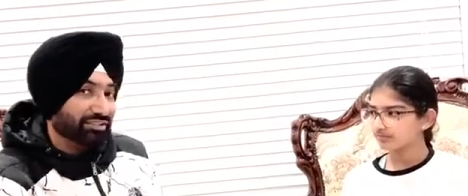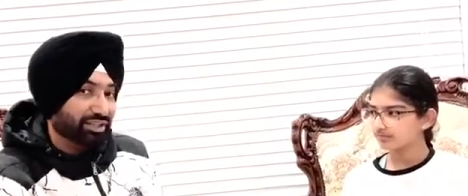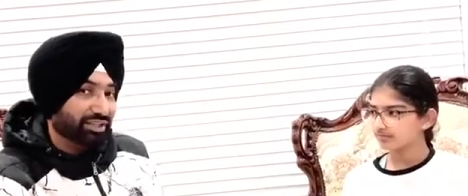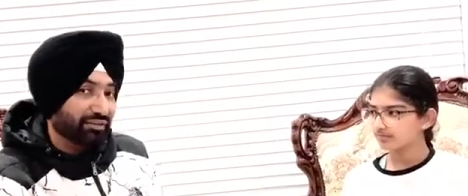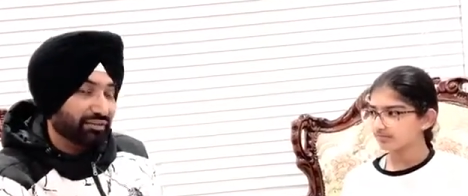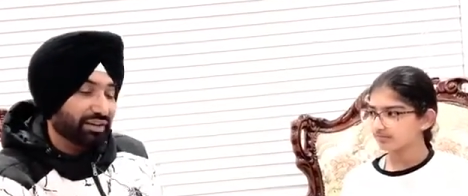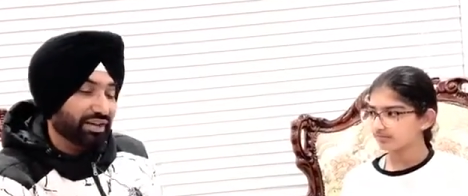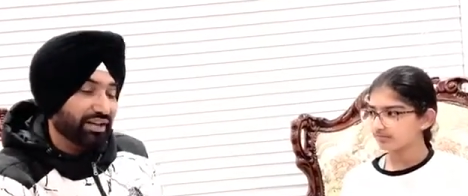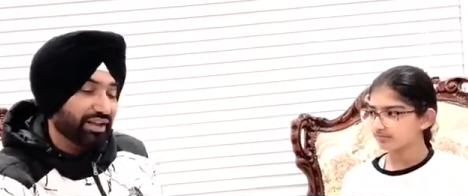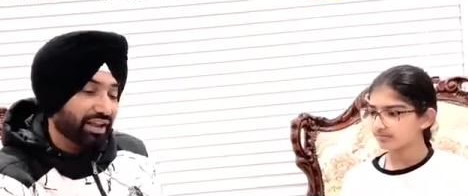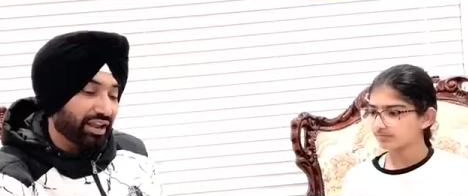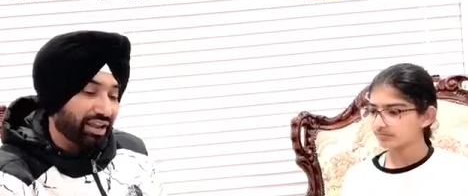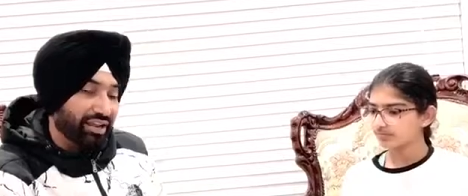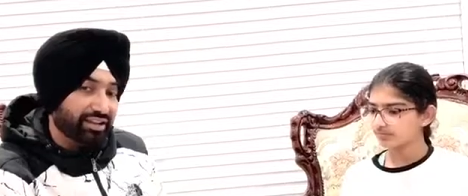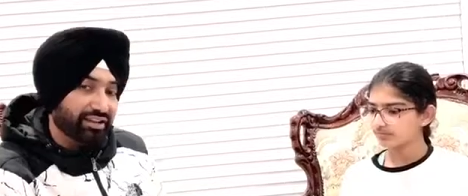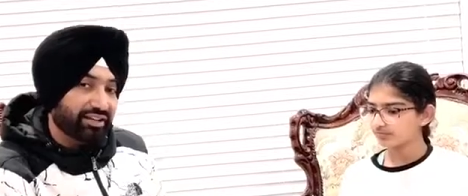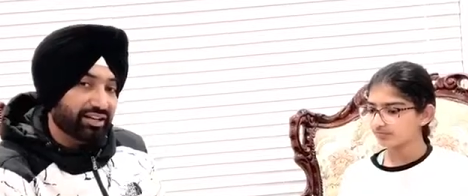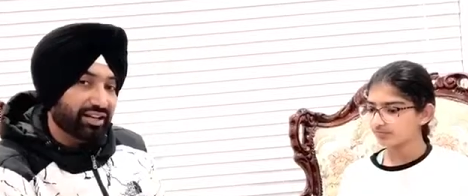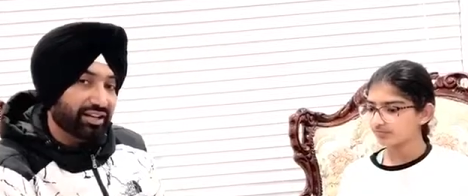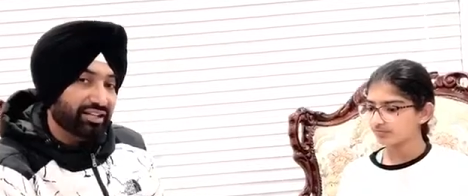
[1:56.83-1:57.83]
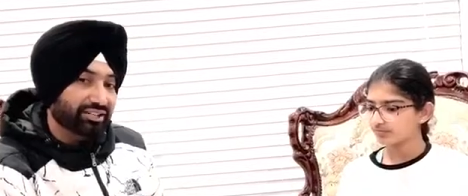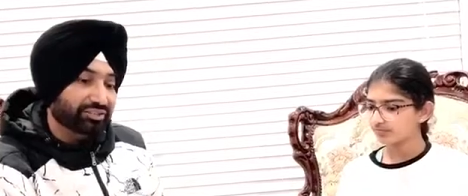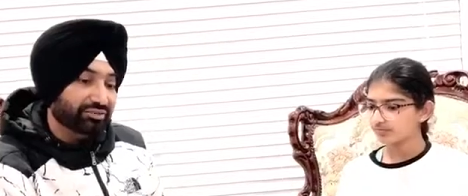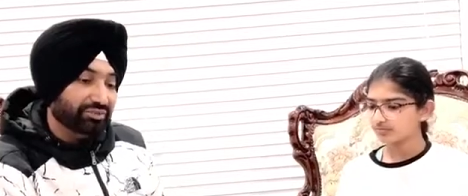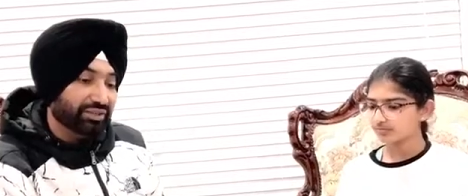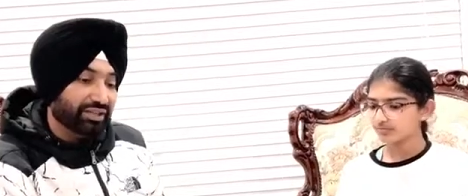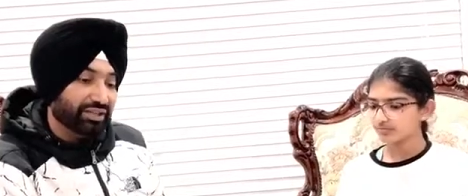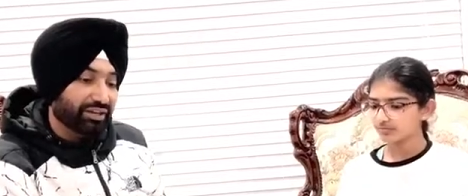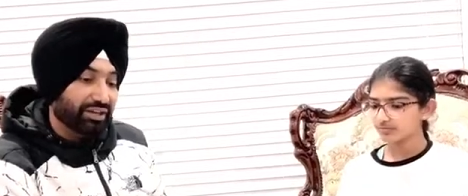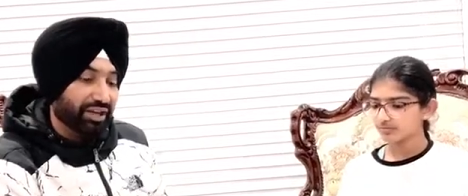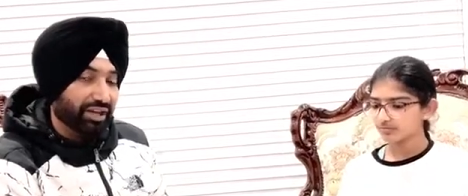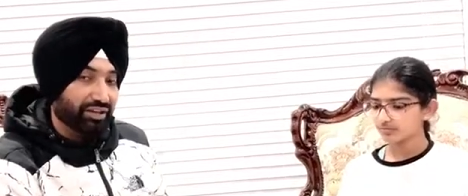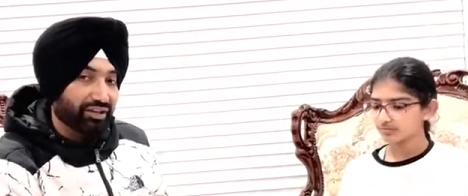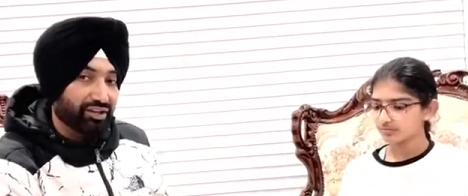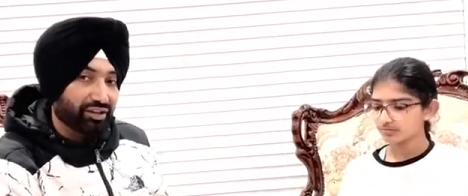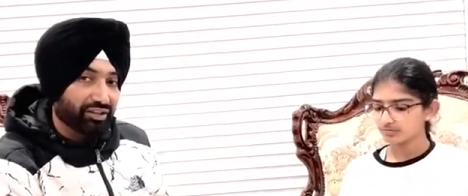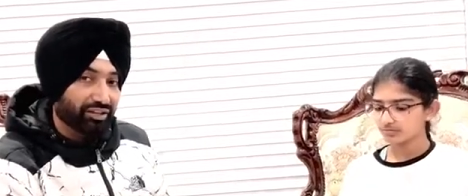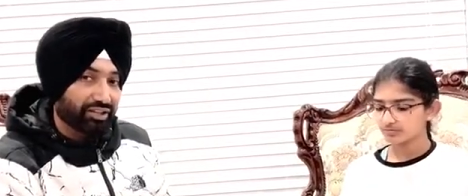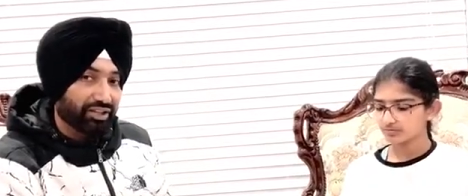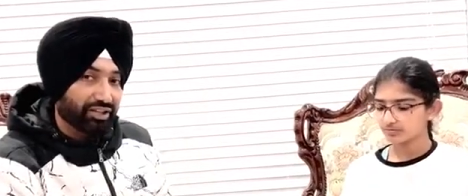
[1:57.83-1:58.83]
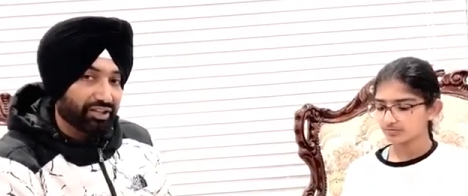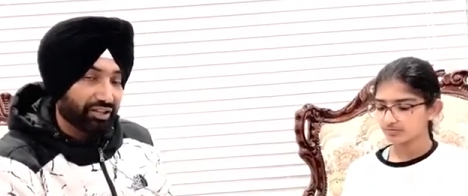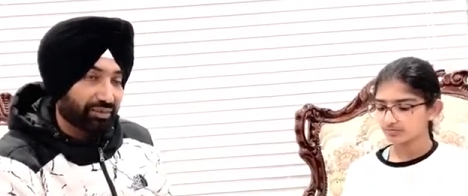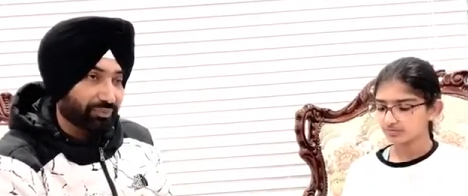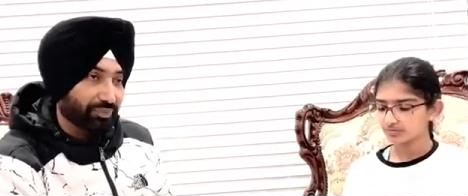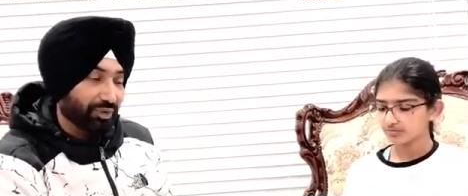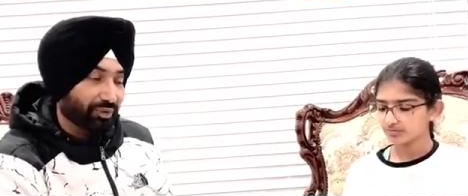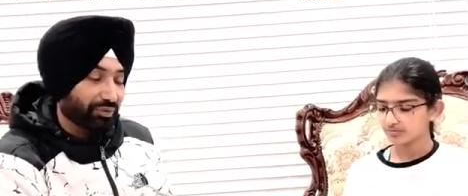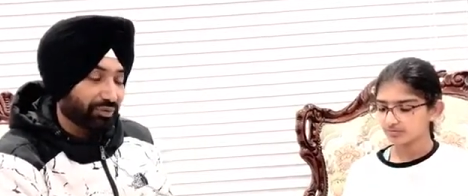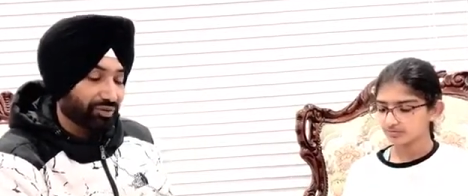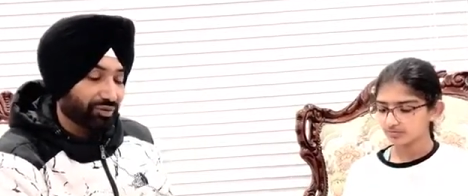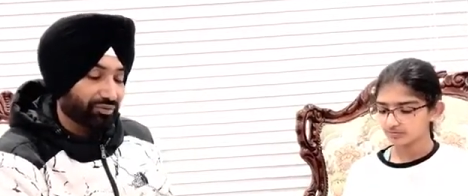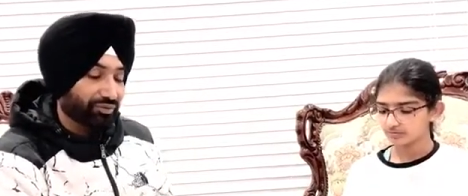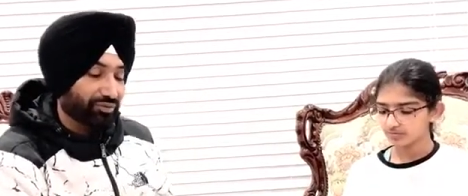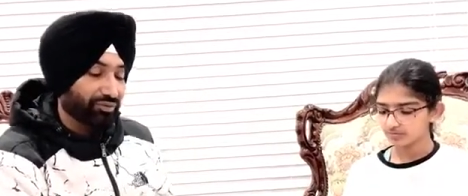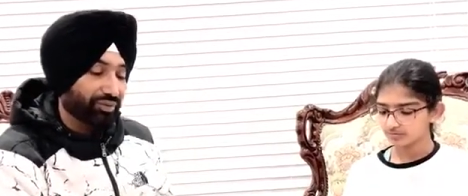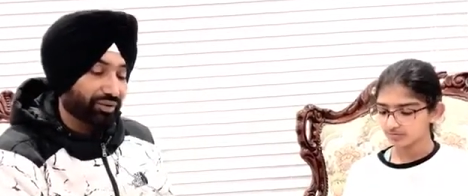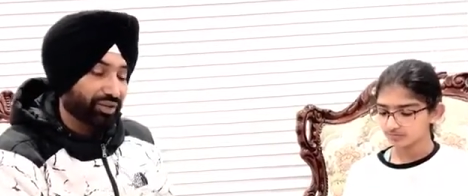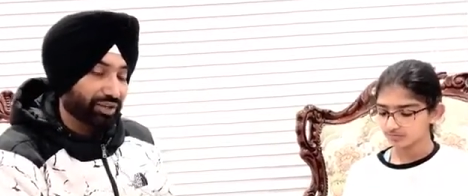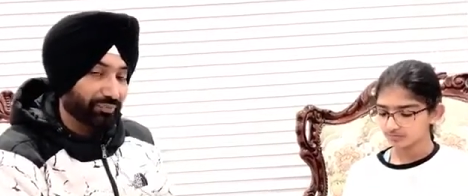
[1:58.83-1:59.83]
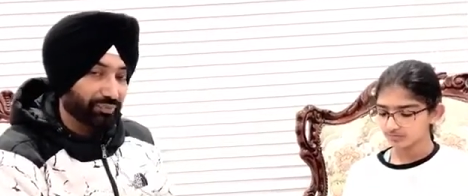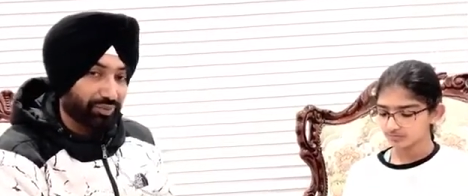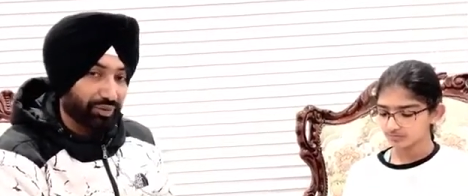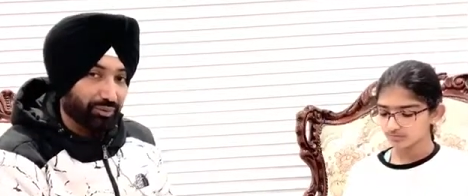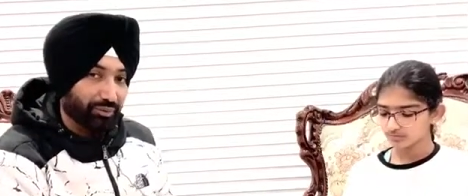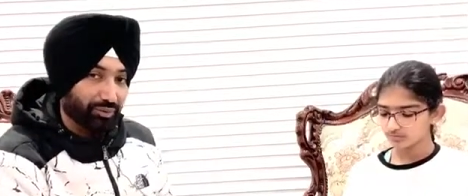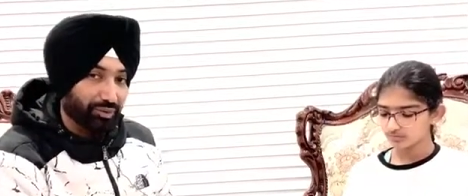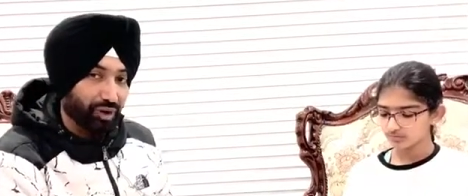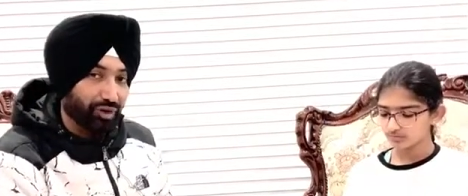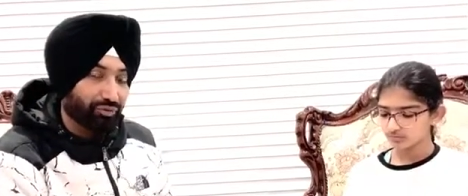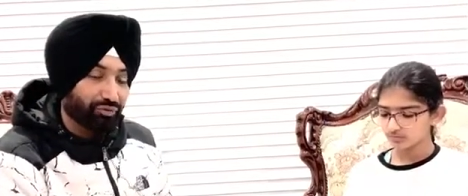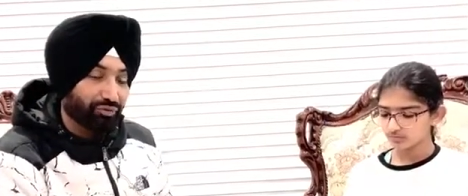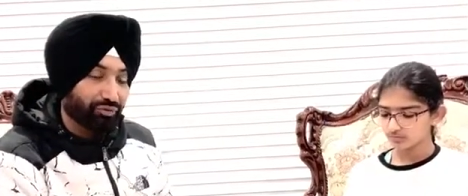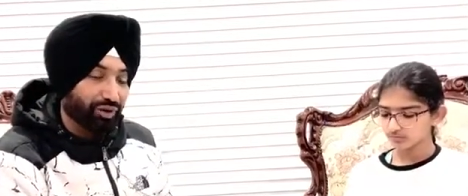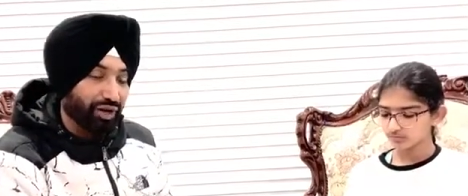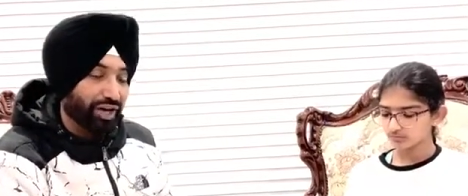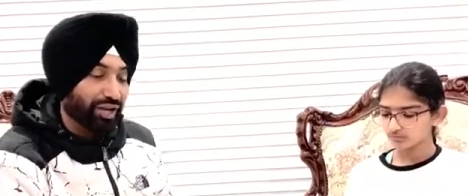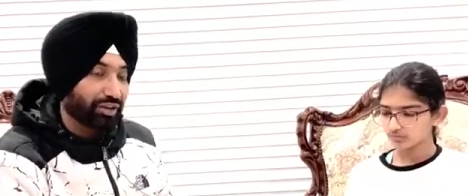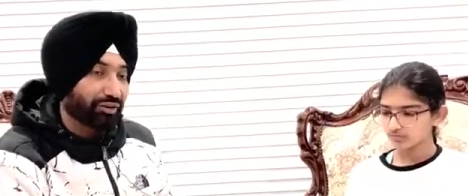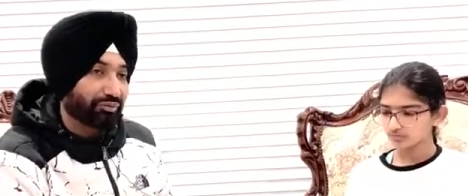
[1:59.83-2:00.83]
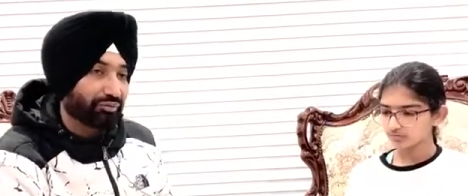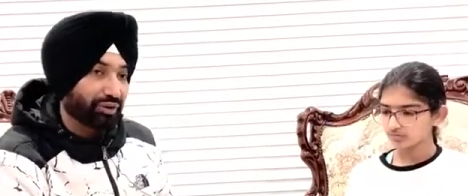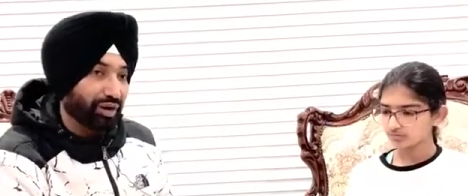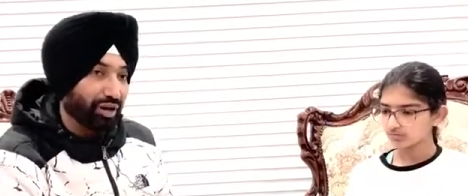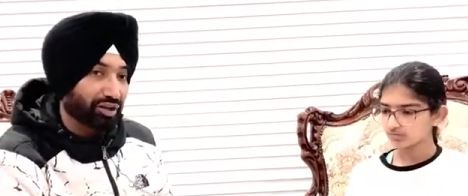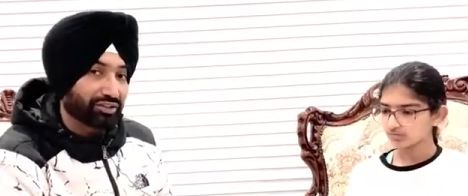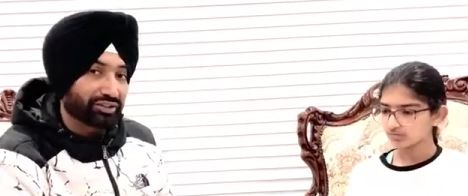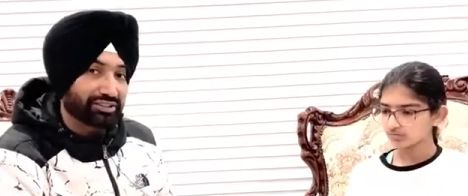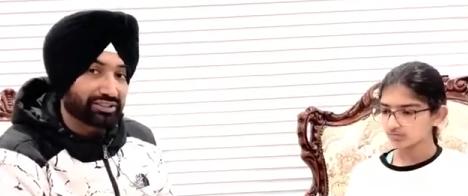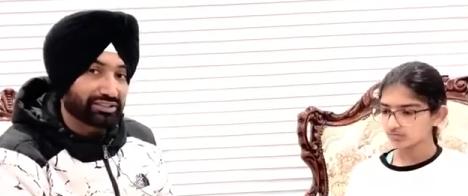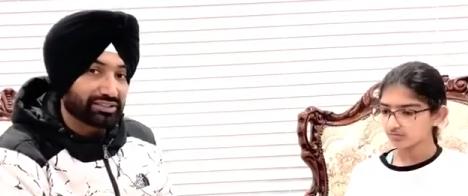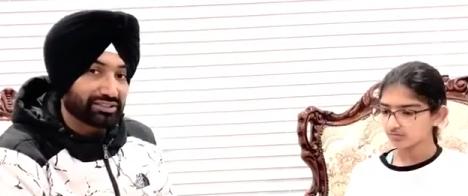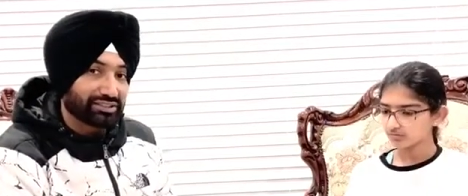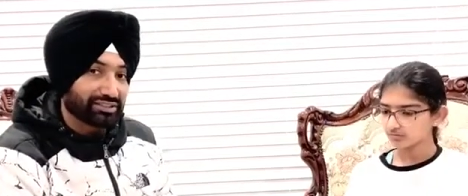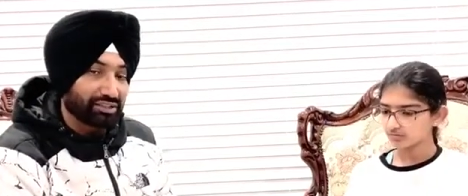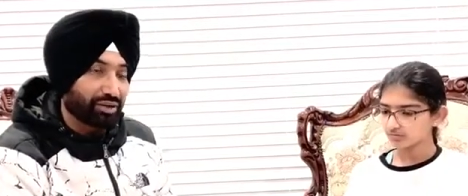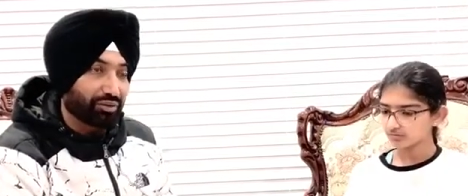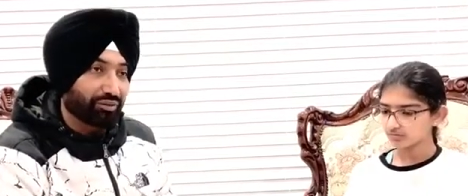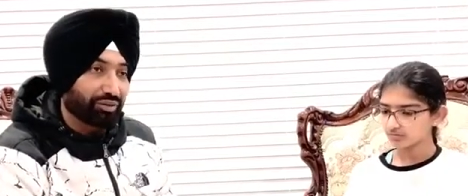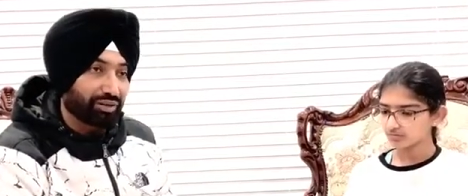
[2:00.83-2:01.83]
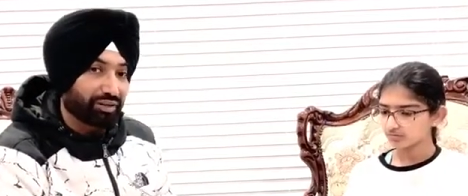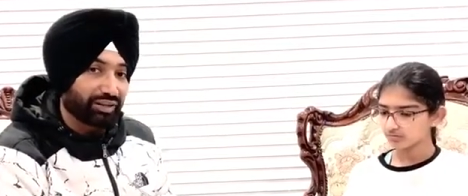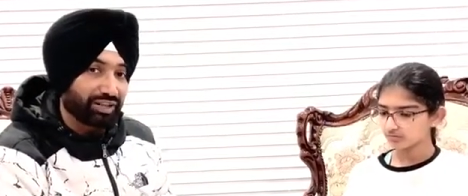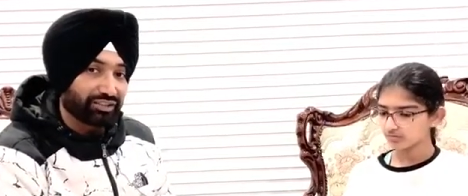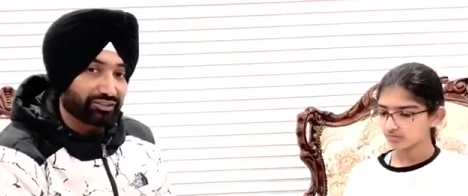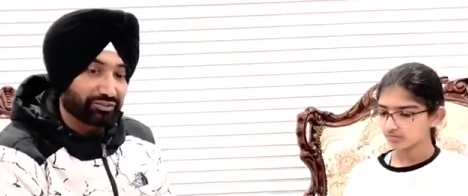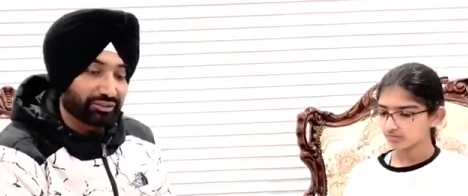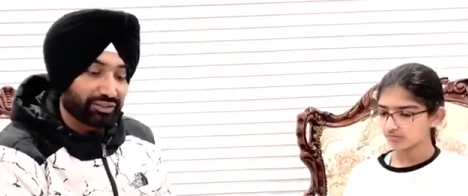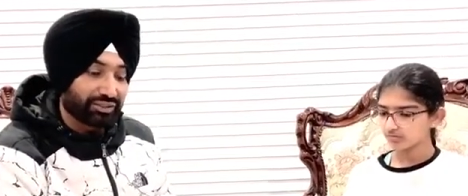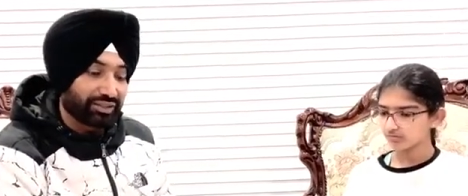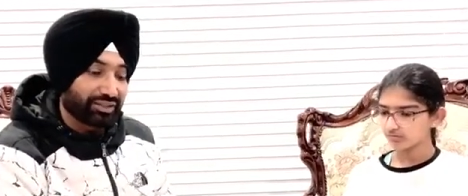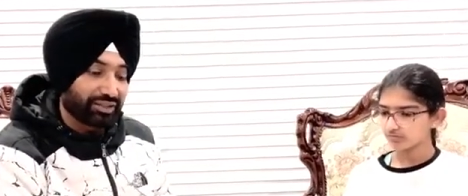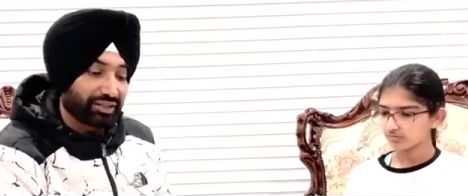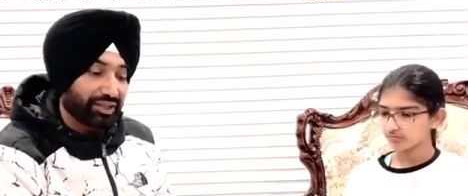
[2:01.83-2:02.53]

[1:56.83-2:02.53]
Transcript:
Speaker 1: even in India as well. I got the uh, top five authors award as well,